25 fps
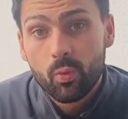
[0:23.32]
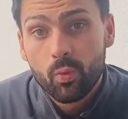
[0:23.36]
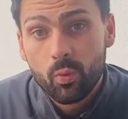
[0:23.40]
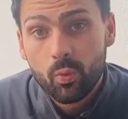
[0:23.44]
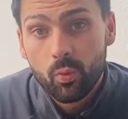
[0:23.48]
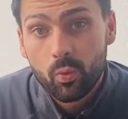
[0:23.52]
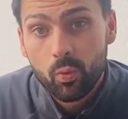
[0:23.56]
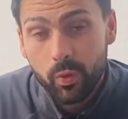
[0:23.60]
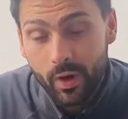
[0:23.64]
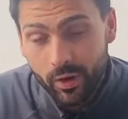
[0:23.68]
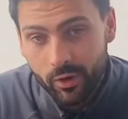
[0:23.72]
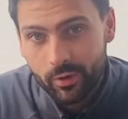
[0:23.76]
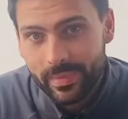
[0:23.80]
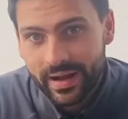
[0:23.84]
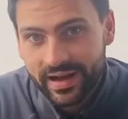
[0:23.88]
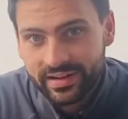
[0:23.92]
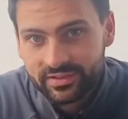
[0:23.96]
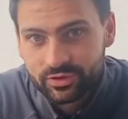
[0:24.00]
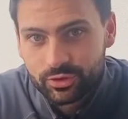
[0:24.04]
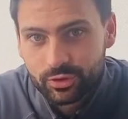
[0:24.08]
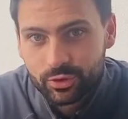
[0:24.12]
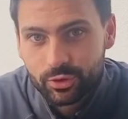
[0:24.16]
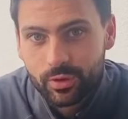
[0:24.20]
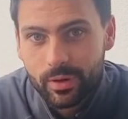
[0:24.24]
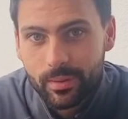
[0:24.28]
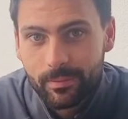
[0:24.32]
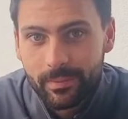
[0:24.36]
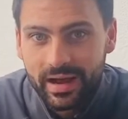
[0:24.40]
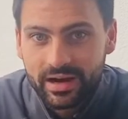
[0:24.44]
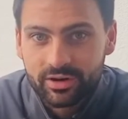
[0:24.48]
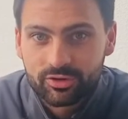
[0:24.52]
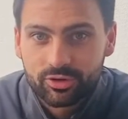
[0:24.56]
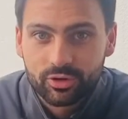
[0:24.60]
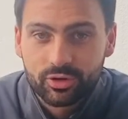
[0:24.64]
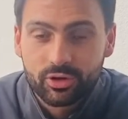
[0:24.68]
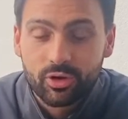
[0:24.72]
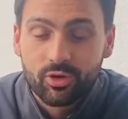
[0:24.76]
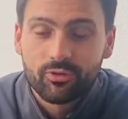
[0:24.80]
Welcome back to
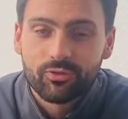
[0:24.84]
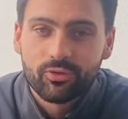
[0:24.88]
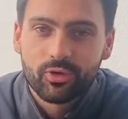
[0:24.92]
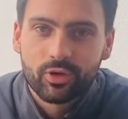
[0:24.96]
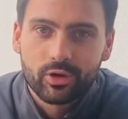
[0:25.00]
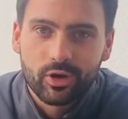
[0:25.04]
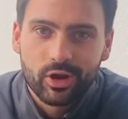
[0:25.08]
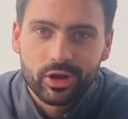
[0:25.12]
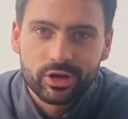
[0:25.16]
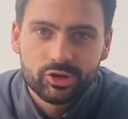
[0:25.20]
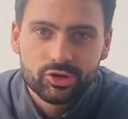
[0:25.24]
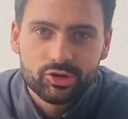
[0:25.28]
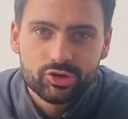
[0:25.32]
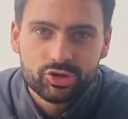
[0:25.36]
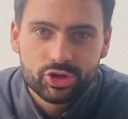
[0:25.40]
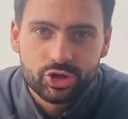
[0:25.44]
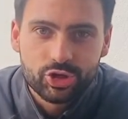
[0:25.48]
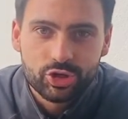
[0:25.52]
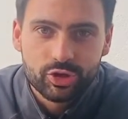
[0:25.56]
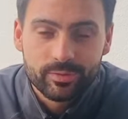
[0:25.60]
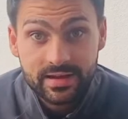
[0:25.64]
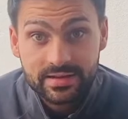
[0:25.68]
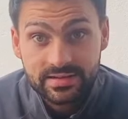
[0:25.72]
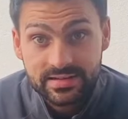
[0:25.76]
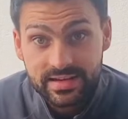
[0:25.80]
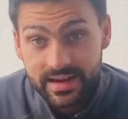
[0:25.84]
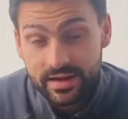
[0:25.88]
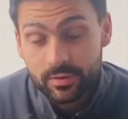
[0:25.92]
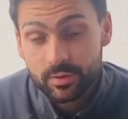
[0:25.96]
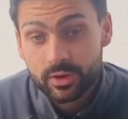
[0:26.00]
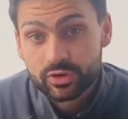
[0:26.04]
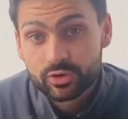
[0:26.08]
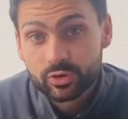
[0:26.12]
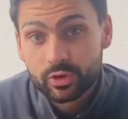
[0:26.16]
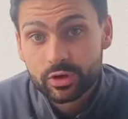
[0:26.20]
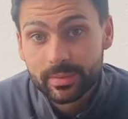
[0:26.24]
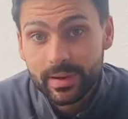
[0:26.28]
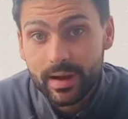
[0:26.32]
Macro Golf Online YouTube. Today we're
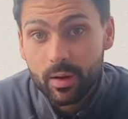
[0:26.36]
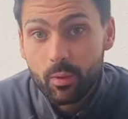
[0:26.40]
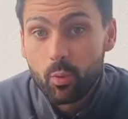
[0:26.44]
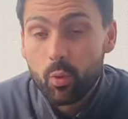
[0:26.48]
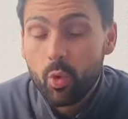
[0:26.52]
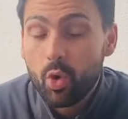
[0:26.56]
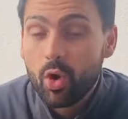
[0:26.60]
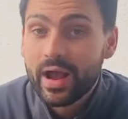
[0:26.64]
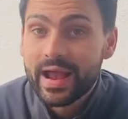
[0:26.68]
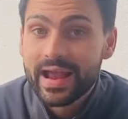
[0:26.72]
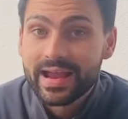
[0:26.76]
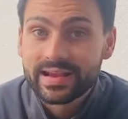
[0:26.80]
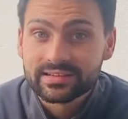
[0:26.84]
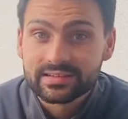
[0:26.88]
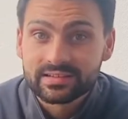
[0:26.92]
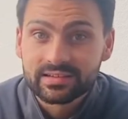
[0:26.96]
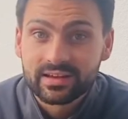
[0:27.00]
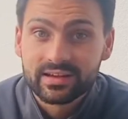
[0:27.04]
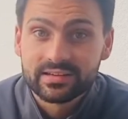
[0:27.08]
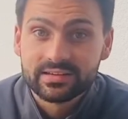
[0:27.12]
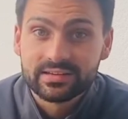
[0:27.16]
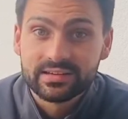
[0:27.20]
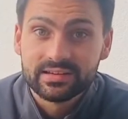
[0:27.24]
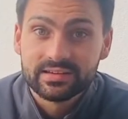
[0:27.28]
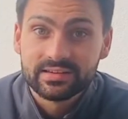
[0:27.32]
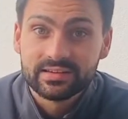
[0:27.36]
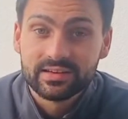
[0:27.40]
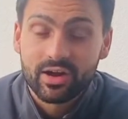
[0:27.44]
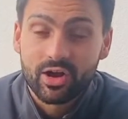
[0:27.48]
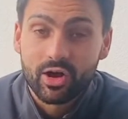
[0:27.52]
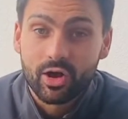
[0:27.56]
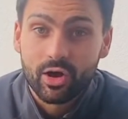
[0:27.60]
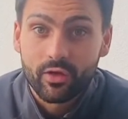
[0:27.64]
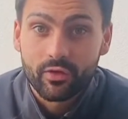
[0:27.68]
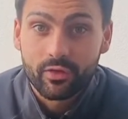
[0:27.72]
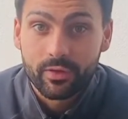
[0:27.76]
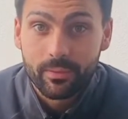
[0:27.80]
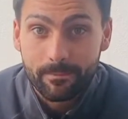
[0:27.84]
talking about what exercises
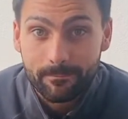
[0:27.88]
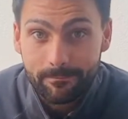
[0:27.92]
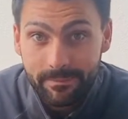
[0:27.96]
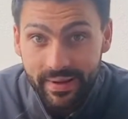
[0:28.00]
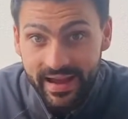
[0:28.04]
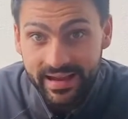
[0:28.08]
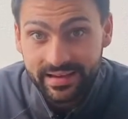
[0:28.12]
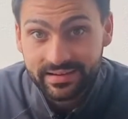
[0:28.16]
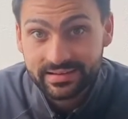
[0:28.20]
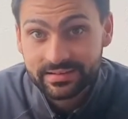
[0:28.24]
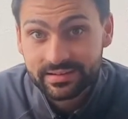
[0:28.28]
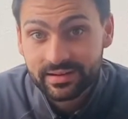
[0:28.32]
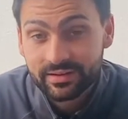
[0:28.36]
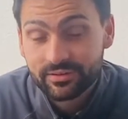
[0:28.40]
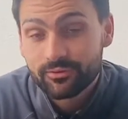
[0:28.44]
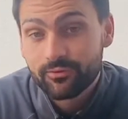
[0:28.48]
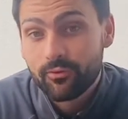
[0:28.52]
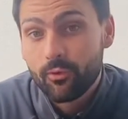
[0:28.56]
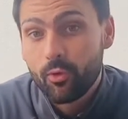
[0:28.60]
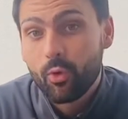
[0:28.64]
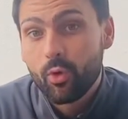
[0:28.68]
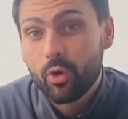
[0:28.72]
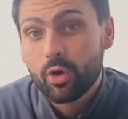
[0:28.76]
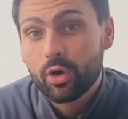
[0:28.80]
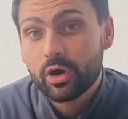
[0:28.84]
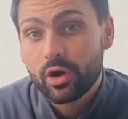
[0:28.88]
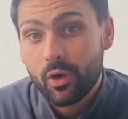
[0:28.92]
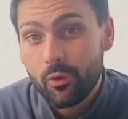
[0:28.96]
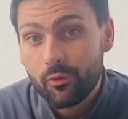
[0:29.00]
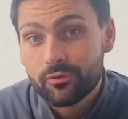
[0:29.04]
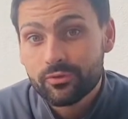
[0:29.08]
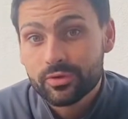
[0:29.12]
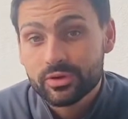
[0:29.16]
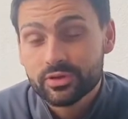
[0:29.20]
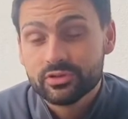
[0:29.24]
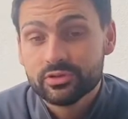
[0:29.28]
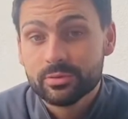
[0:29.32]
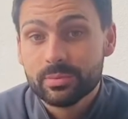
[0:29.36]
are the best for
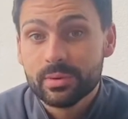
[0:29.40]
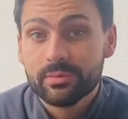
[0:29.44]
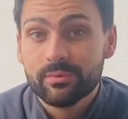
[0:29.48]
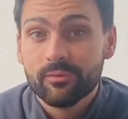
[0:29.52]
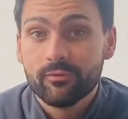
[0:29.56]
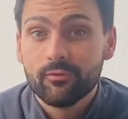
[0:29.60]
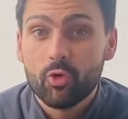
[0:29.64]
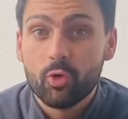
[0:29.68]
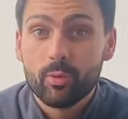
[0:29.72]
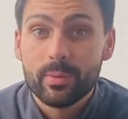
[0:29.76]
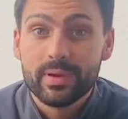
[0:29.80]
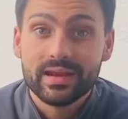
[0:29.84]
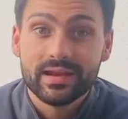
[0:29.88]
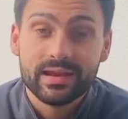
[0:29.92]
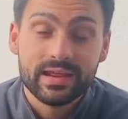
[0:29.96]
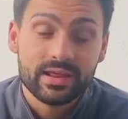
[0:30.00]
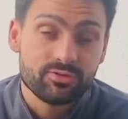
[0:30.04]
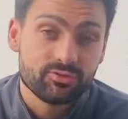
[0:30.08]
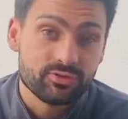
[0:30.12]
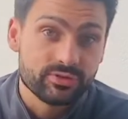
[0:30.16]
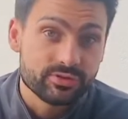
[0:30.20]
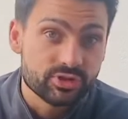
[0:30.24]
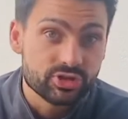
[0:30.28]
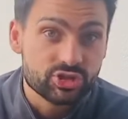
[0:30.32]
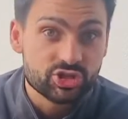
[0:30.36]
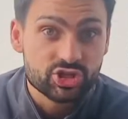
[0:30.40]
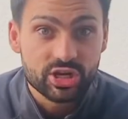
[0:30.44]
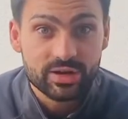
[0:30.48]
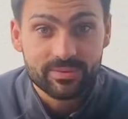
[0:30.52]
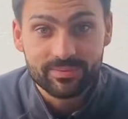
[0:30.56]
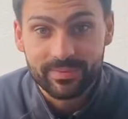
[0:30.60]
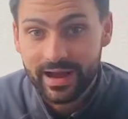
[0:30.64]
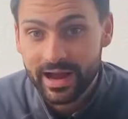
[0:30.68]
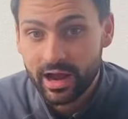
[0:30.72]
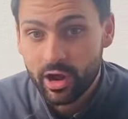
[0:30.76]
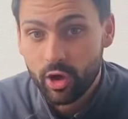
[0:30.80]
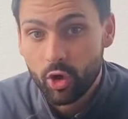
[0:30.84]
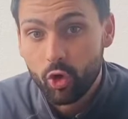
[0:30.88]
golfers to be performing either in the gym,
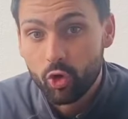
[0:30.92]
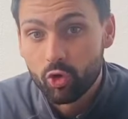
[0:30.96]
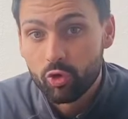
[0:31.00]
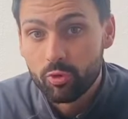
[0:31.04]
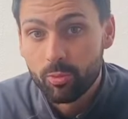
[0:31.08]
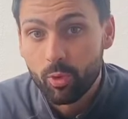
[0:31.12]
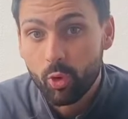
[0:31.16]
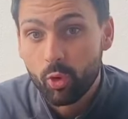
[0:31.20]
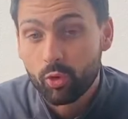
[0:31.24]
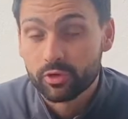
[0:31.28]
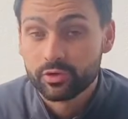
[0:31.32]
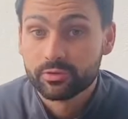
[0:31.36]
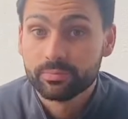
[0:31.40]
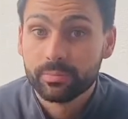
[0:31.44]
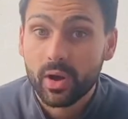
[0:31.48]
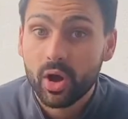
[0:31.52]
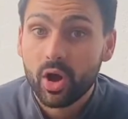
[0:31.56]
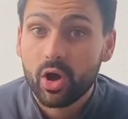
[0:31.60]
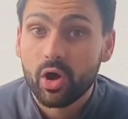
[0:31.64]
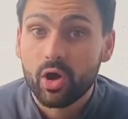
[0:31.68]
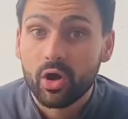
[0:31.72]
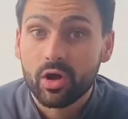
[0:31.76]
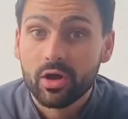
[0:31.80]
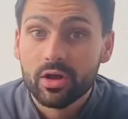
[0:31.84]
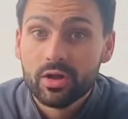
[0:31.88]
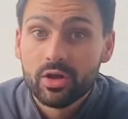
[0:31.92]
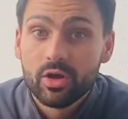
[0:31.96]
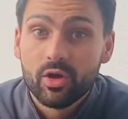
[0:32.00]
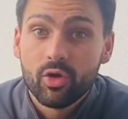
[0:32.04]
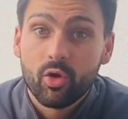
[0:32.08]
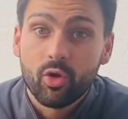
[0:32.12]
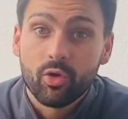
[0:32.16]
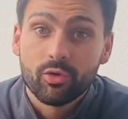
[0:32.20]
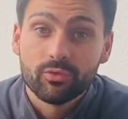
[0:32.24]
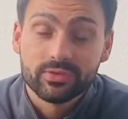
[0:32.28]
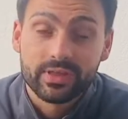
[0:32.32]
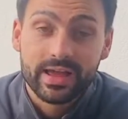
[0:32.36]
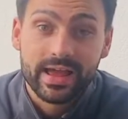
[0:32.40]
at home, or as part
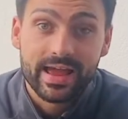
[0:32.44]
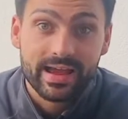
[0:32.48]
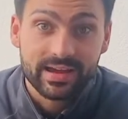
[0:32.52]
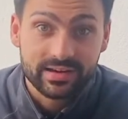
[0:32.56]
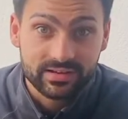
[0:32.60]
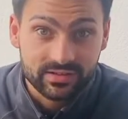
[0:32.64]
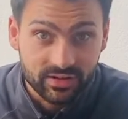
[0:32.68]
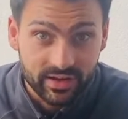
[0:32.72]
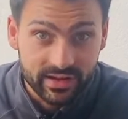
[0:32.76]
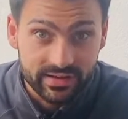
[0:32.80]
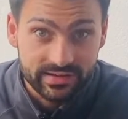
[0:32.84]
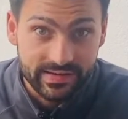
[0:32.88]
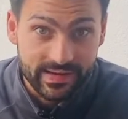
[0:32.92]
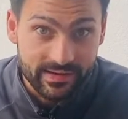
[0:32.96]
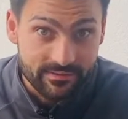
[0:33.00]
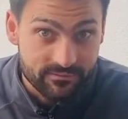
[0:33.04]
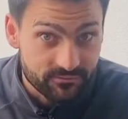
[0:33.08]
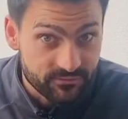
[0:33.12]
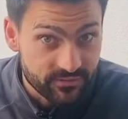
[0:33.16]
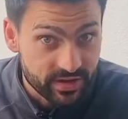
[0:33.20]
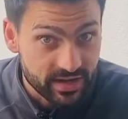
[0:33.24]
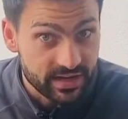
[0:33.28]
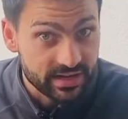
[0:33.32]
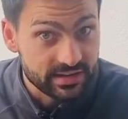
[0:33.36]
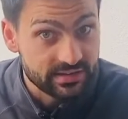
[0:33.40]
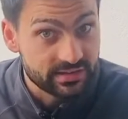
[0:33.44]
of their exercise and fitness